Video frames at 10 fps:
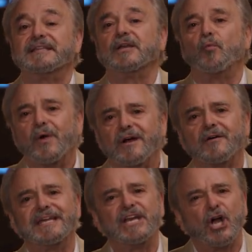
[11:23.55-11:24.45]
that
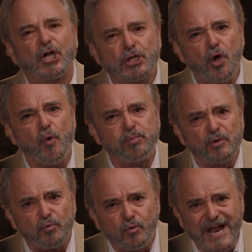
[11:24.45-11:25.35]
we're in a
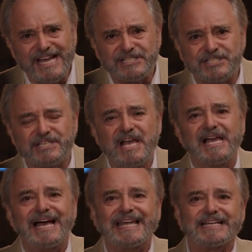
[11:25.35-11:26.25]
global race
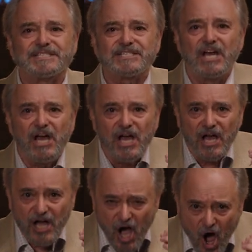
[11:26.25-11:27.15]
against
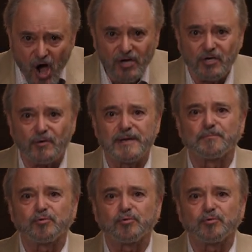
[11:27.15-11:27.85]
hungry,